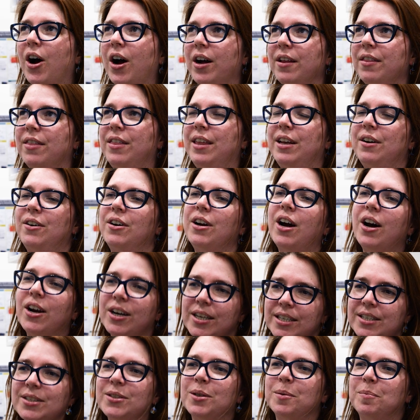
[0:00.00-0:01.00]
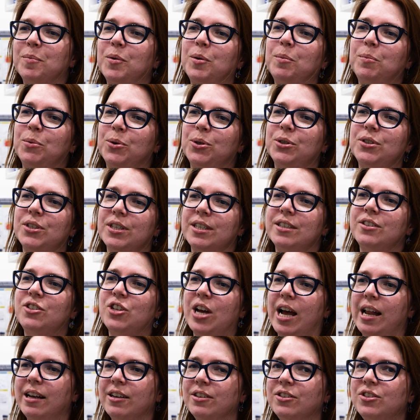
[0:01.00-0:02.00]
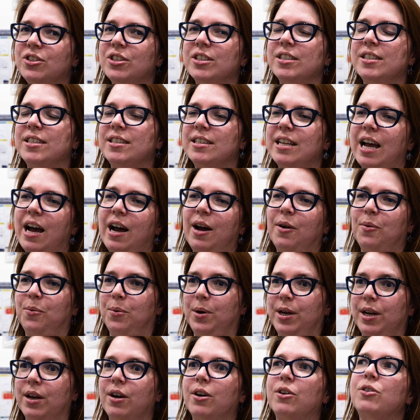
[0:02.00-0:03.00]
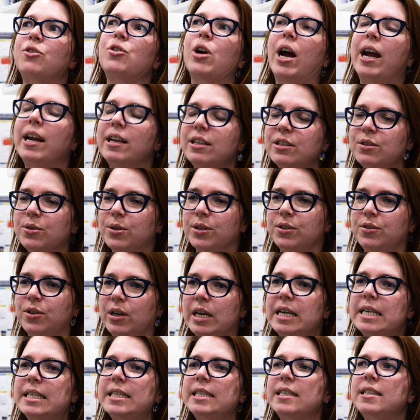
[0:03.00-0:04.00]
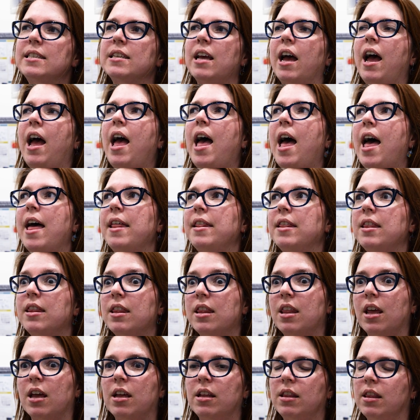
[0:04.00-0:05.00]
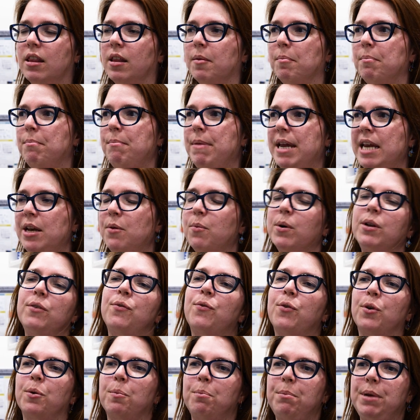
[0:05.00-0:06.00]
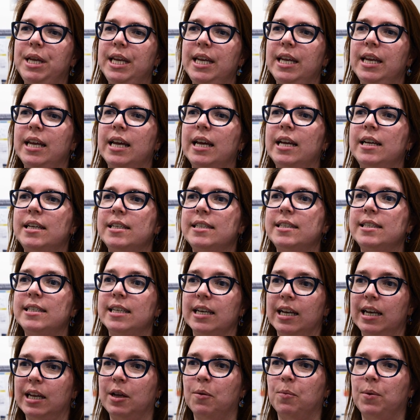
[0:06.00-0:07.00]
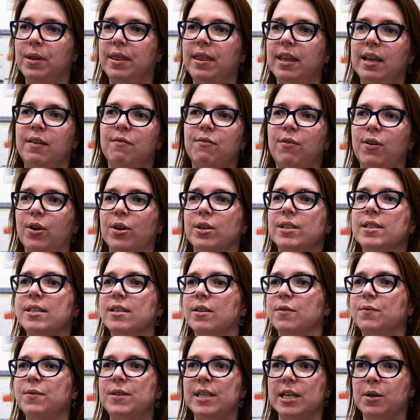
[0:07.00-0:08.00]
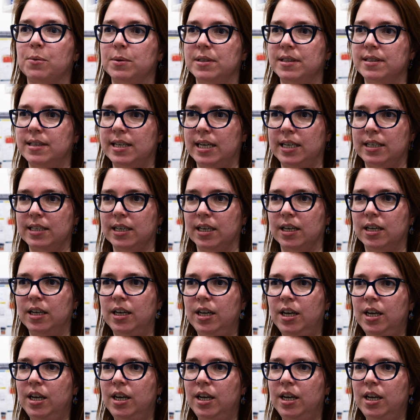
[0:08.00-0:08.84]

there are some emerging challenges that we are trying to address, and the main one for me is dealing with the influx of sequence data.